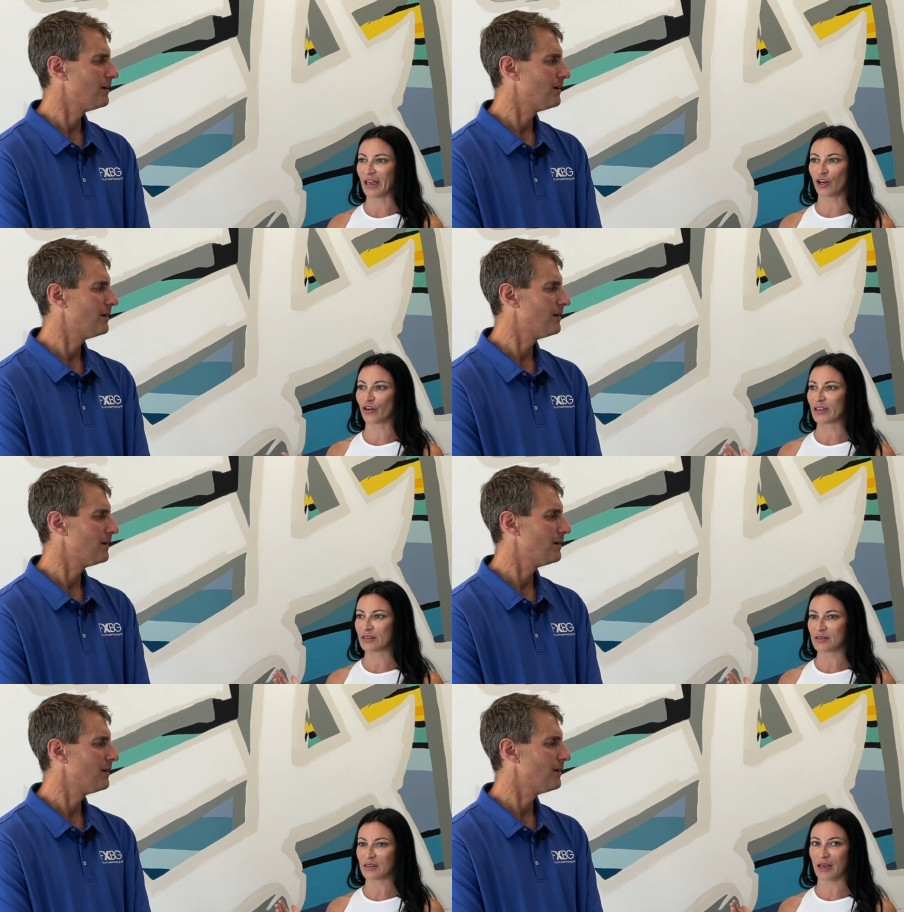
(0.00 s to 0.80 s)

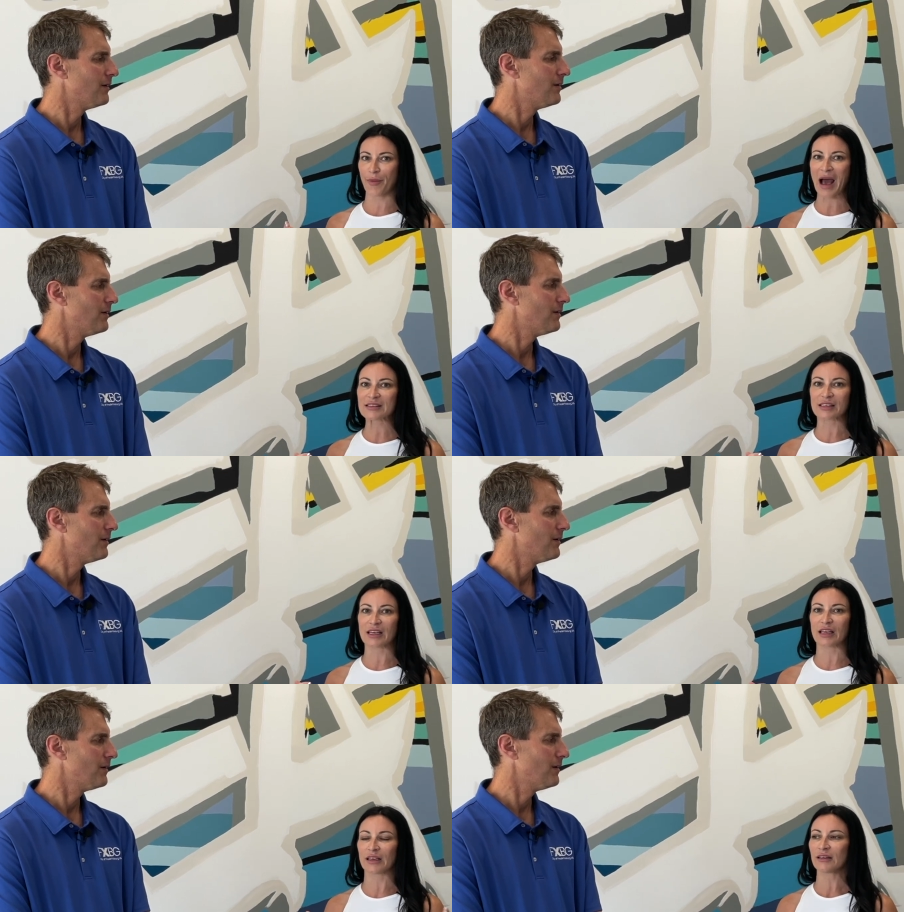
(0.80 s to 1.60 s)
Speaker 1: increased
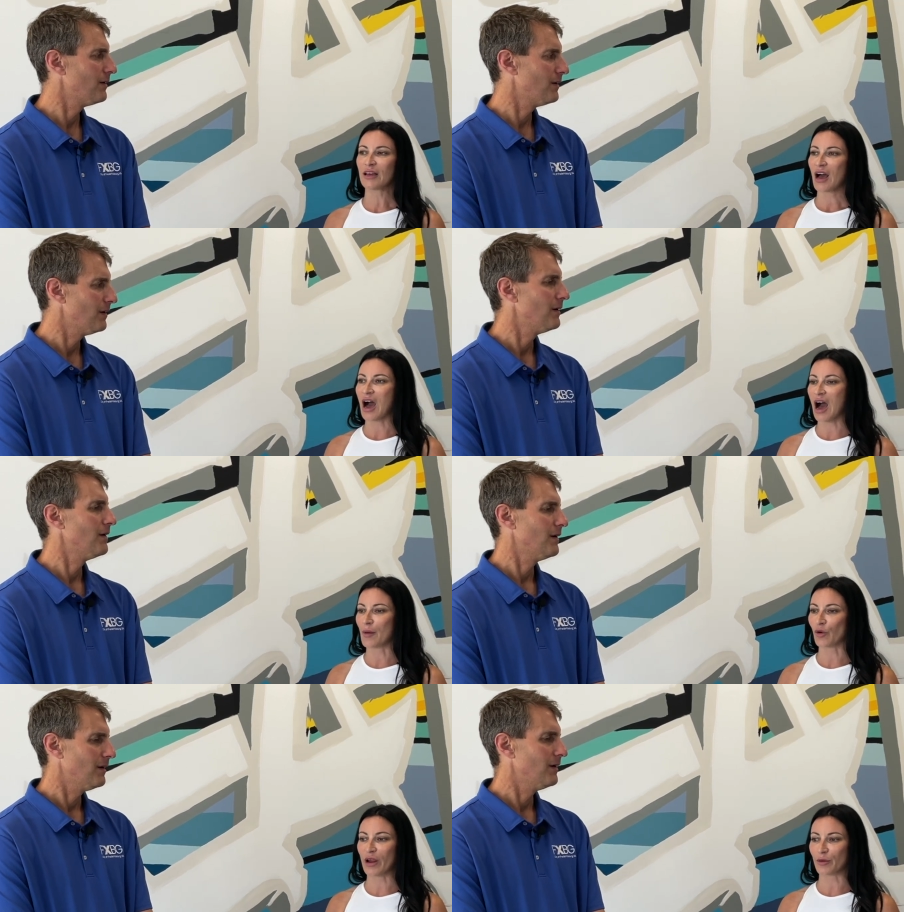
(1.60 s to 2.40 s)
capacity.
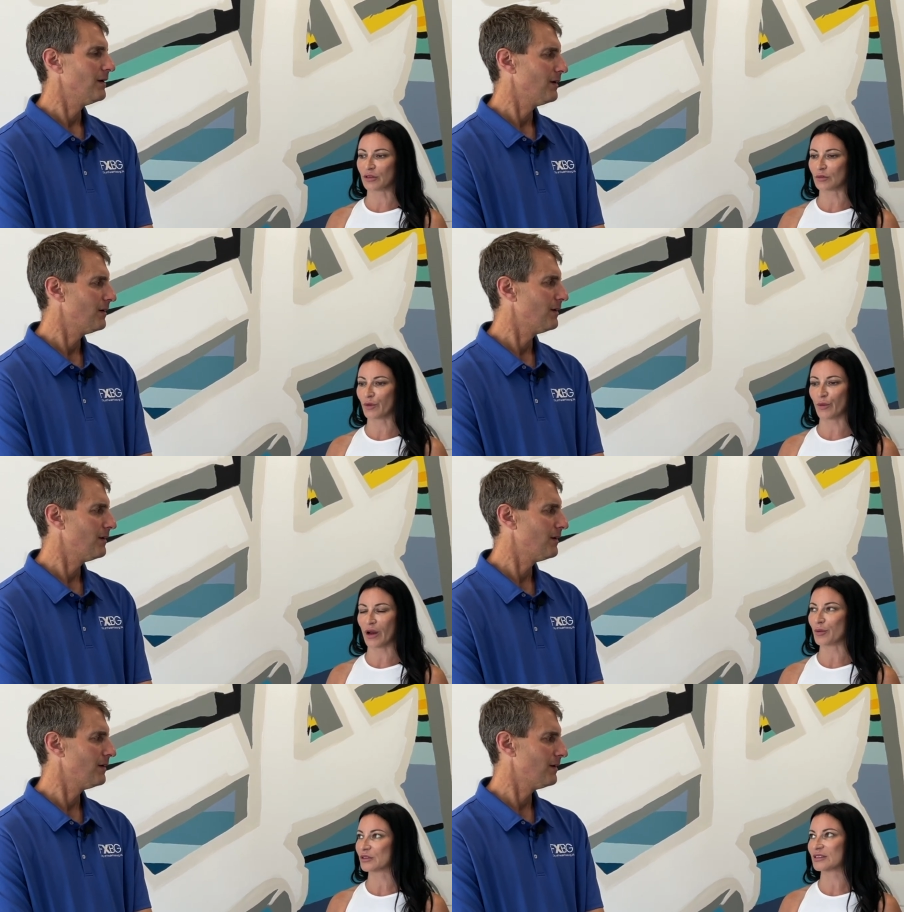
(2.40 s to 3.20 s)
Um, we're able, we were
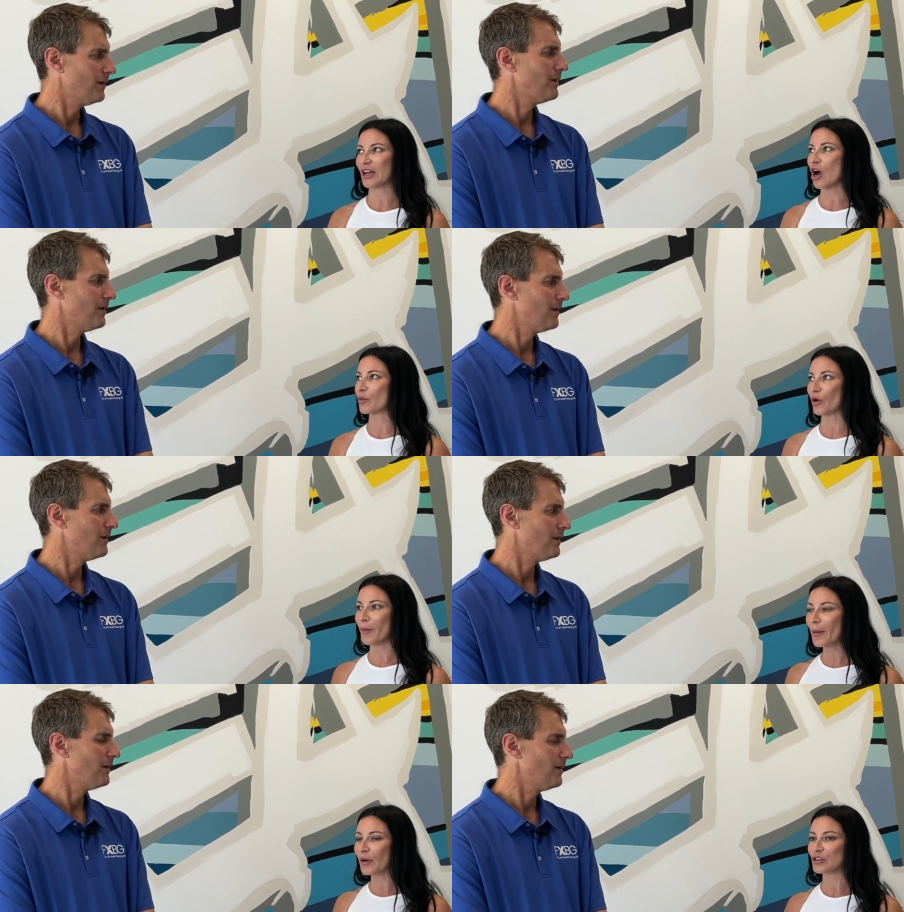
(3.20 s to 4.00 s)
able to take on more
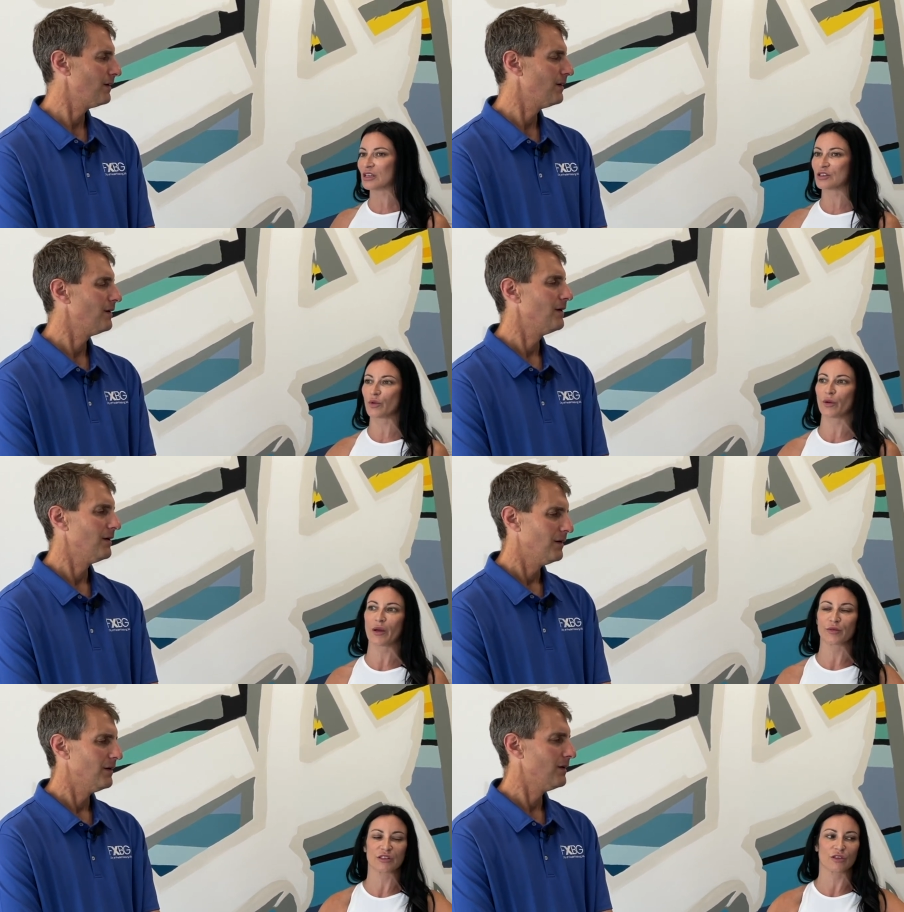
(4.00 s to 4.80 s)
members because we were
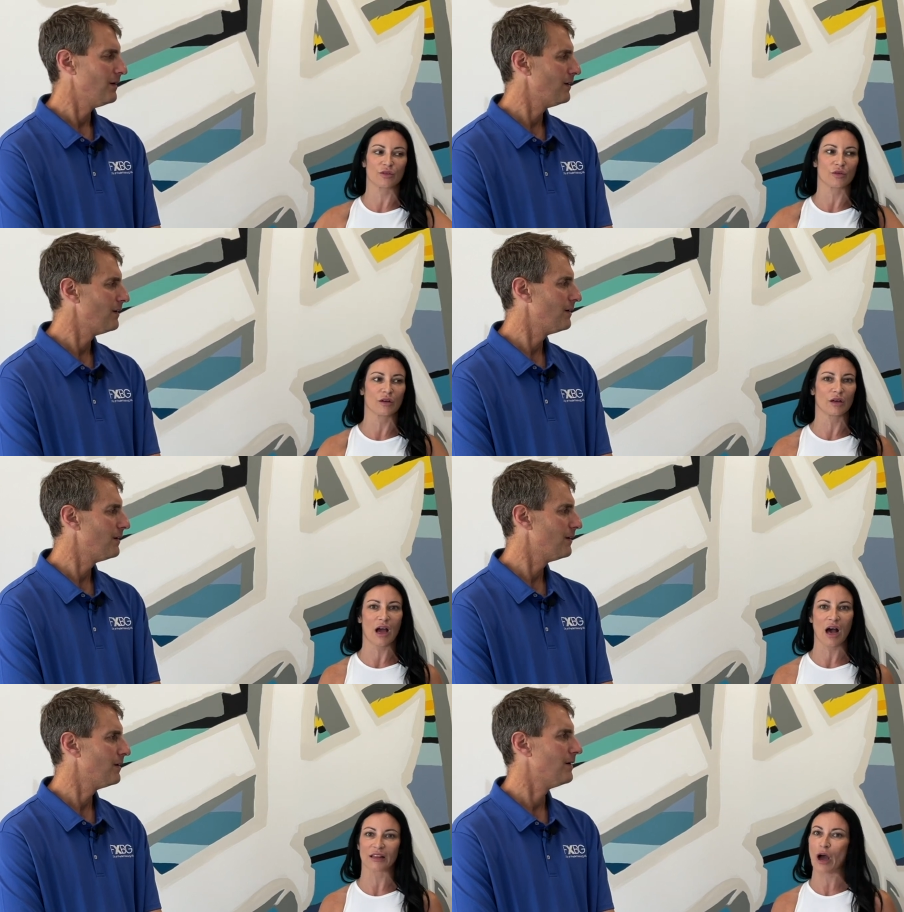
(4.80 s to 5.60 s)
able to
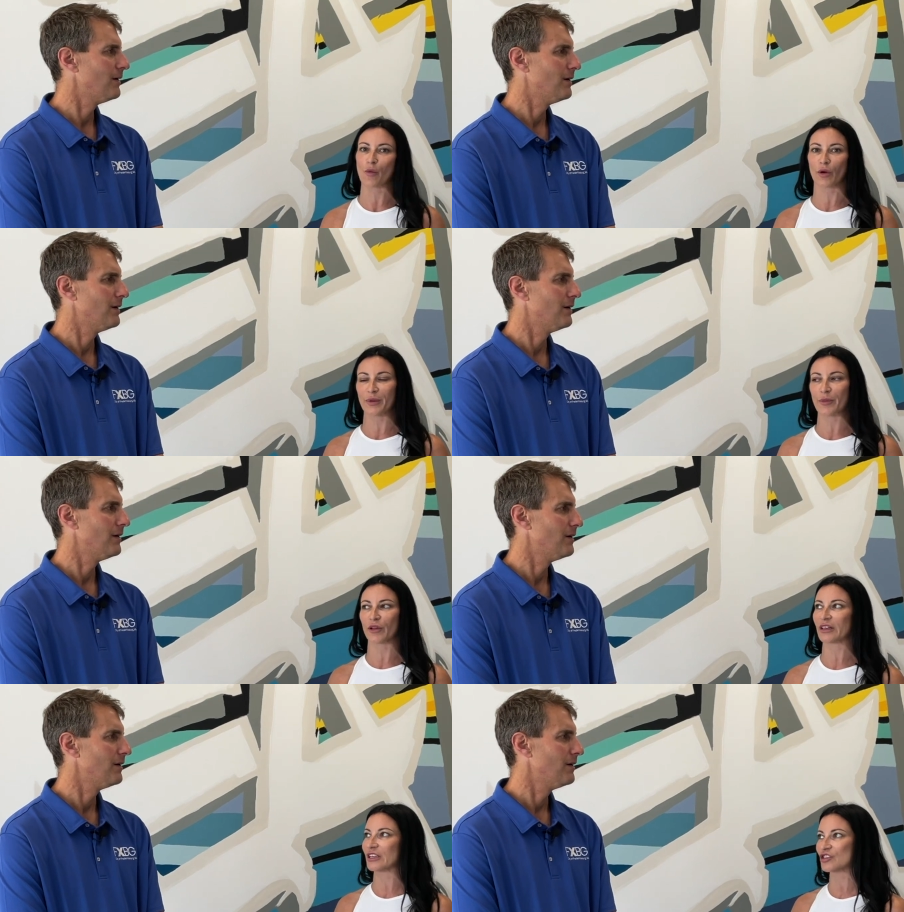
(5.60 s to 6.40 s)
allow more people
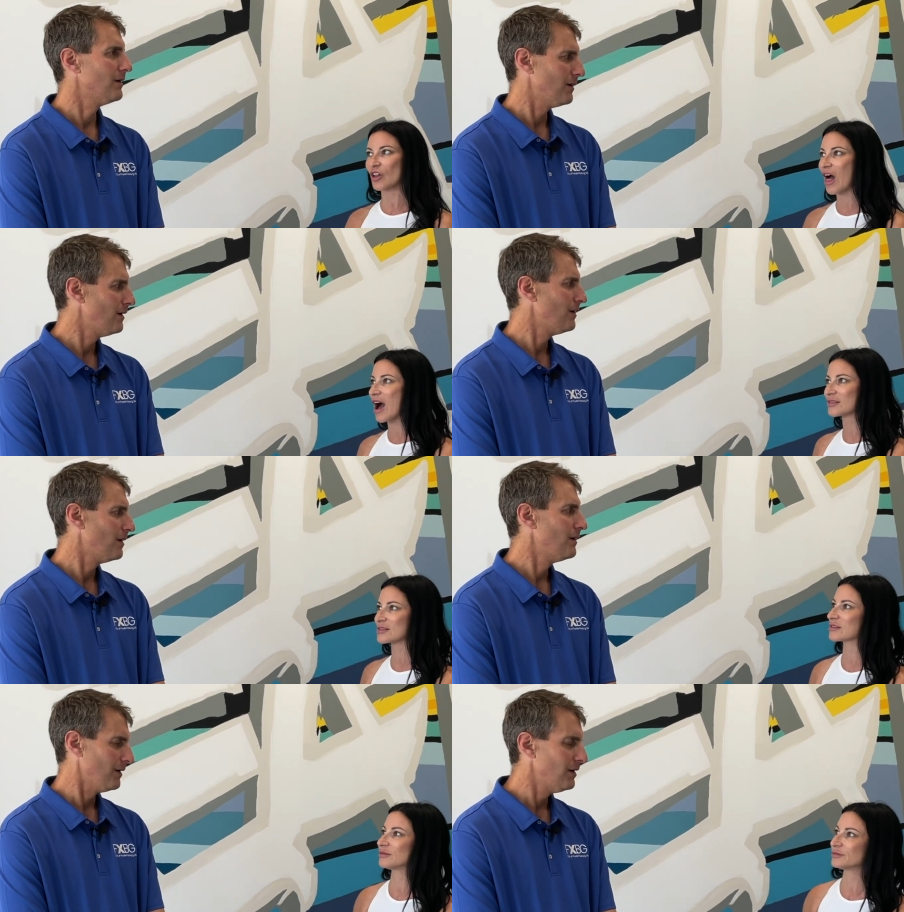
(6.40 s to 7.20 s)
in each
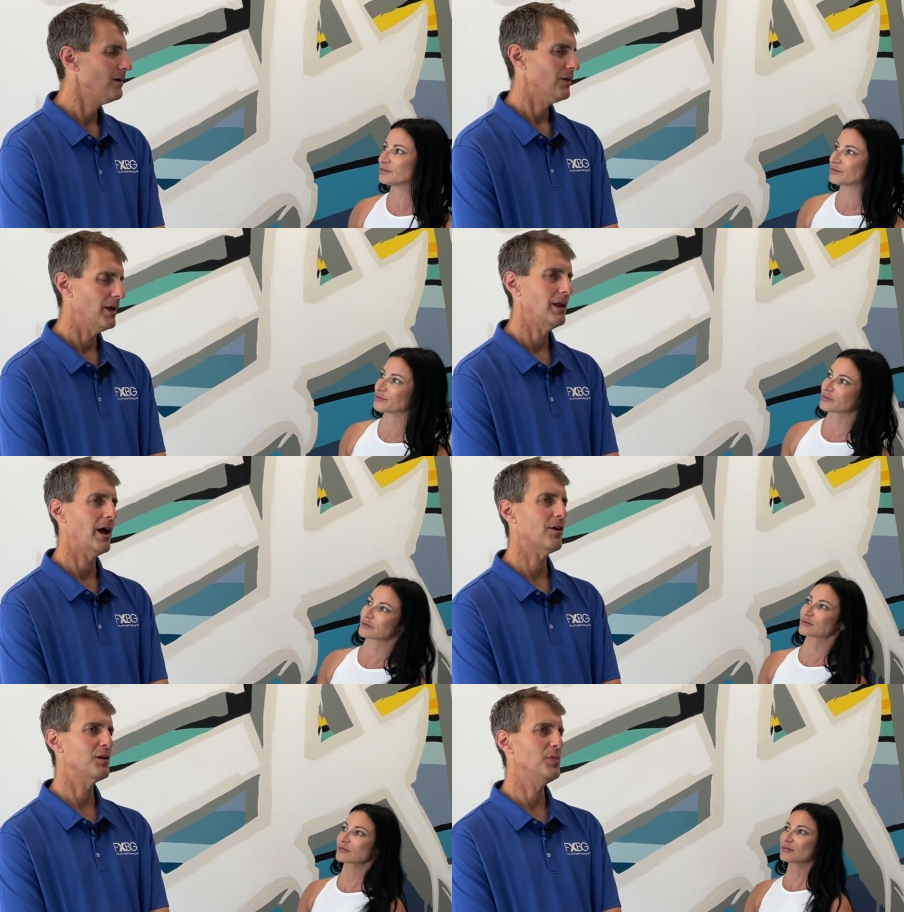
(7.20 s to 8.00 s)
class.
Speaker 2: And
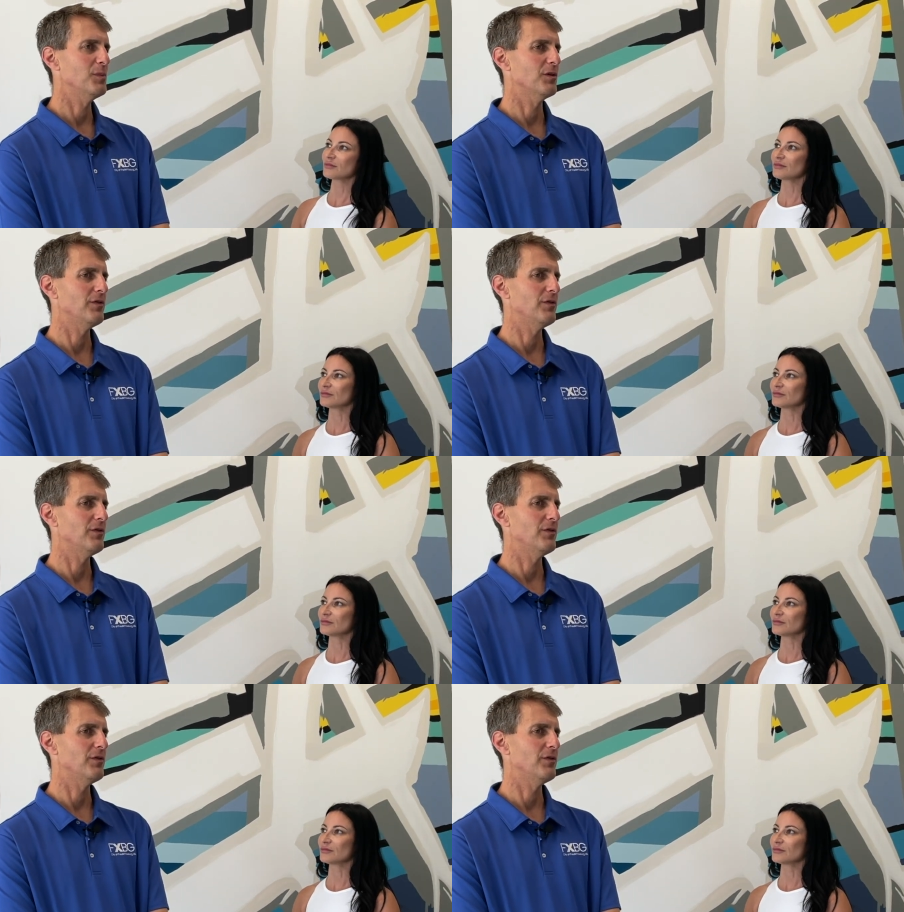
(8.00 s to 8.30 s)
how can people